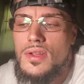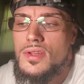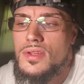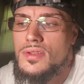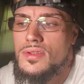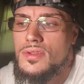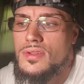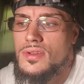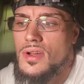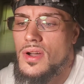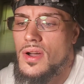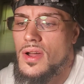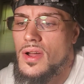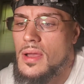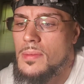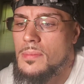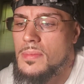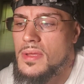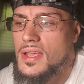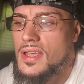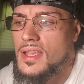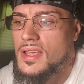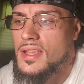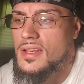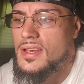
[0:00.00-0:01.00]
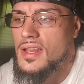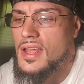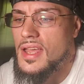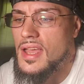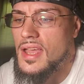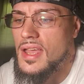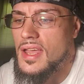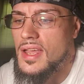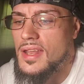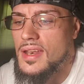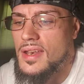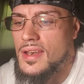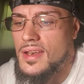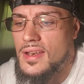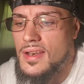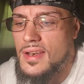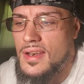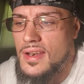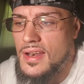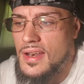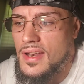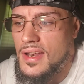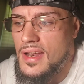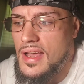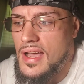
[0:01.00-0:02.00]
you know what I mean, and
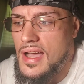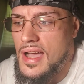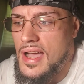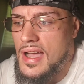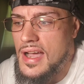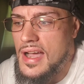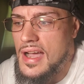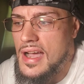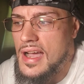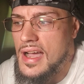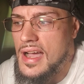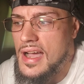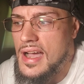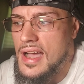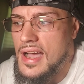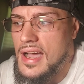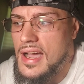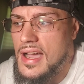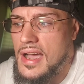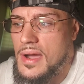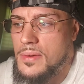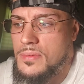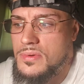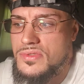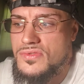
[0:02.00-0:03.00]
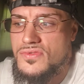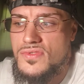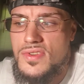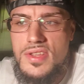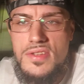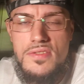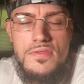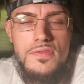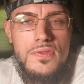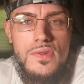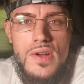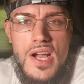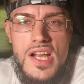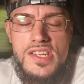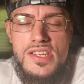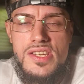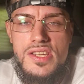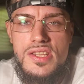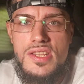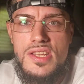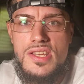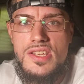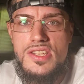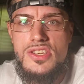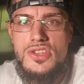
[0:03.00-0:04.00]
I was really fresh in
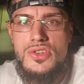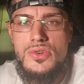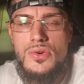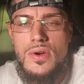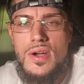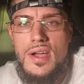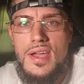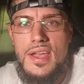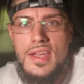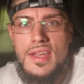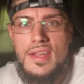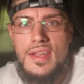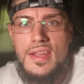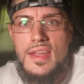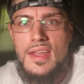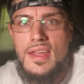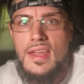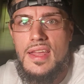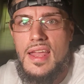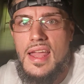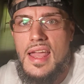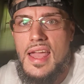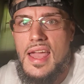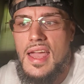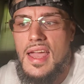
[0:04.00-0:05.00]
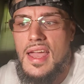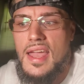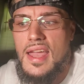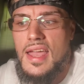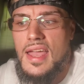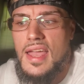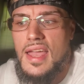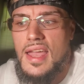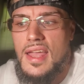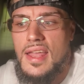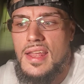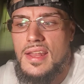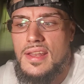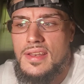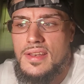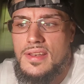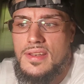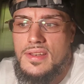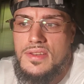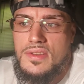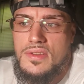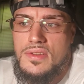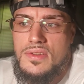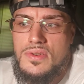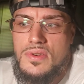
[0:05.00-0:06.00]
this joint, and
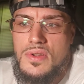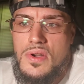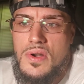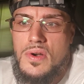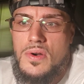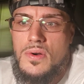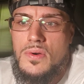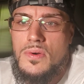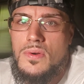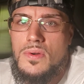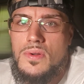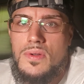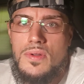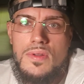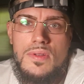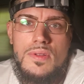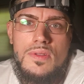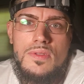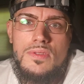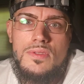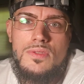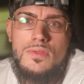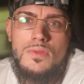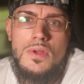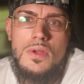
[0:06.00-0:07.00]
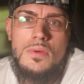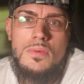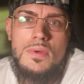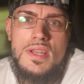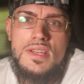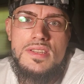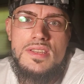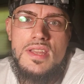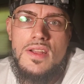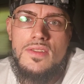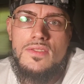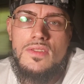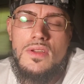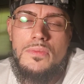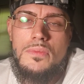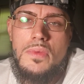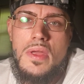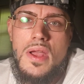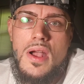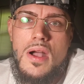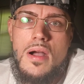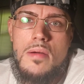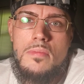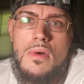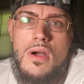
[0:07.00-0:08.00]
you know, 3 weeks after I'm
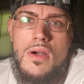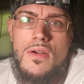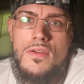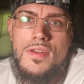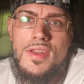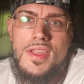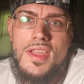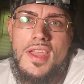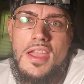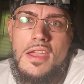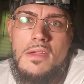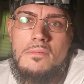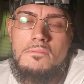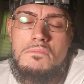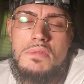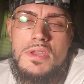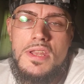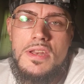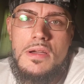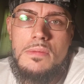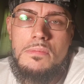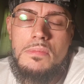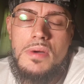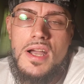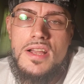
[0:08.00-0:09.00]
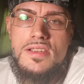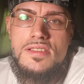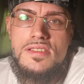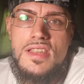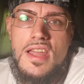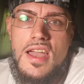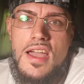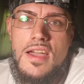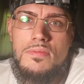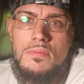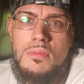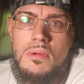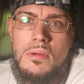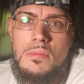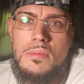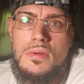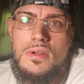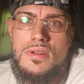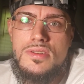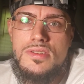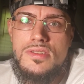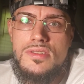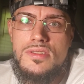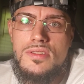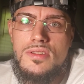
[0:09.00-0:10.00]
there, I'm already getting beat up by staff
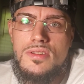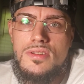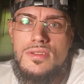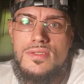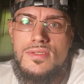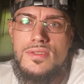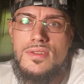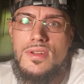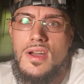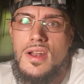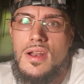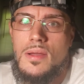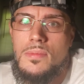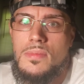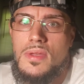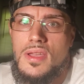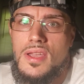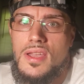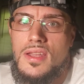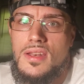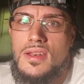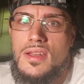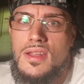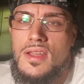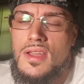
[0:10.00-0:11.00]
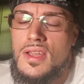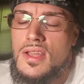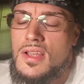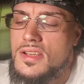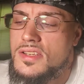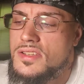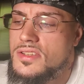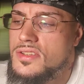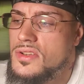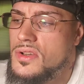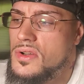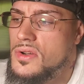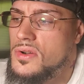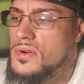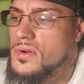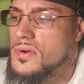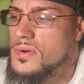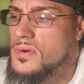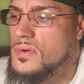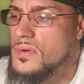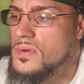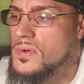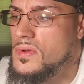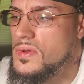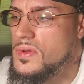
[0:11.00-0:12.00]
members, you know what I mean?
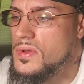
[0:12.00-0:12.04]
So